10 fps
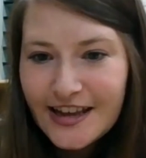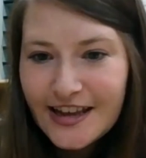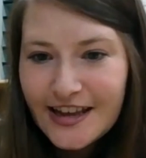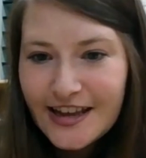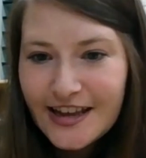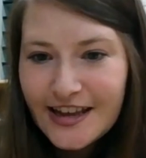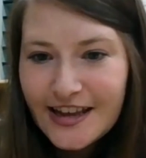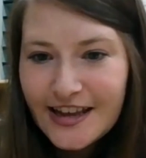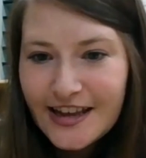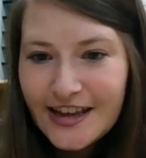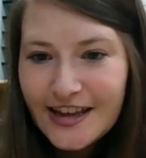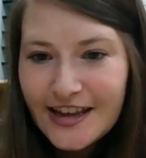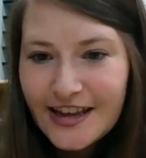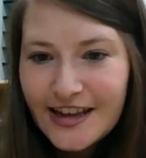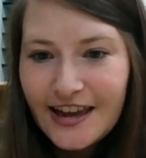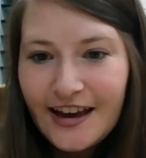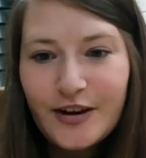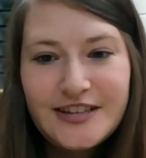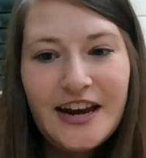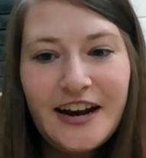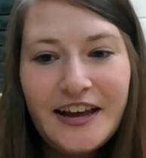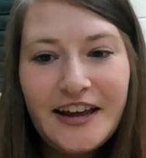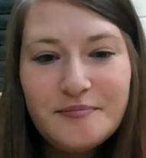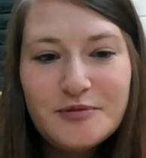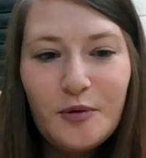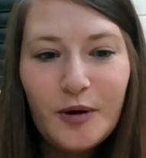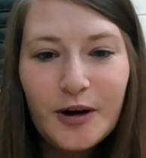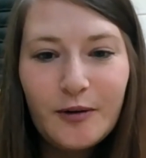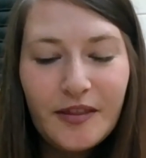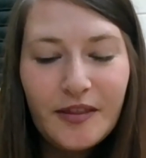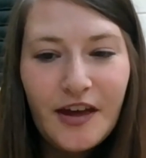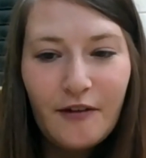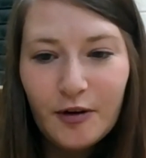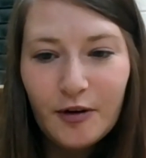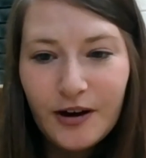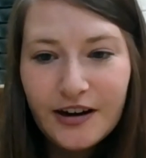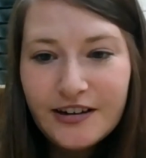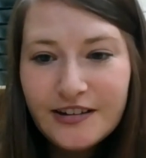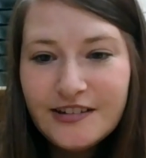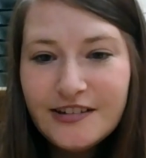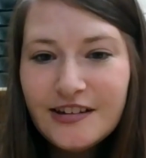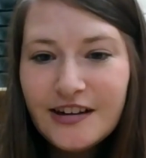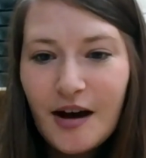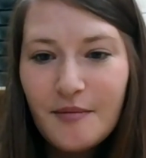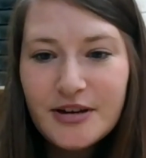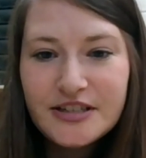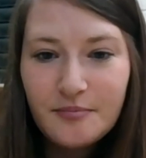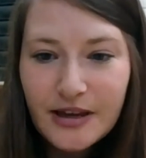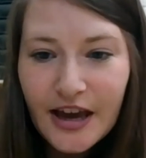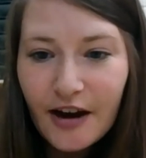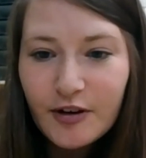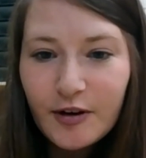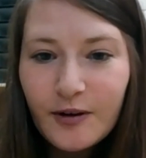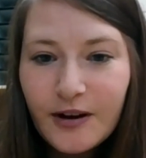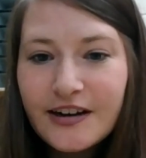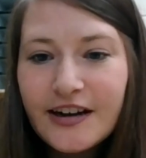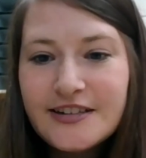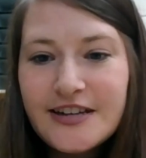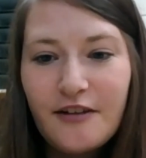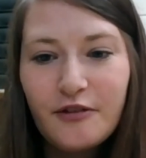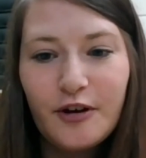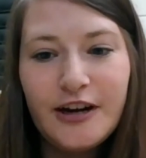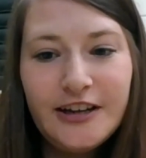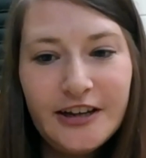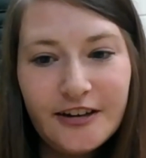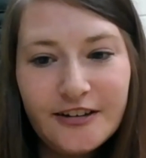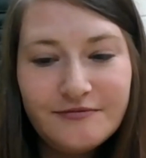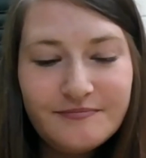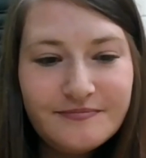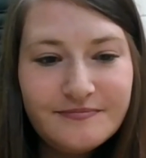like to say how excited I am to work with everyone and to meet everyone and to have a great year.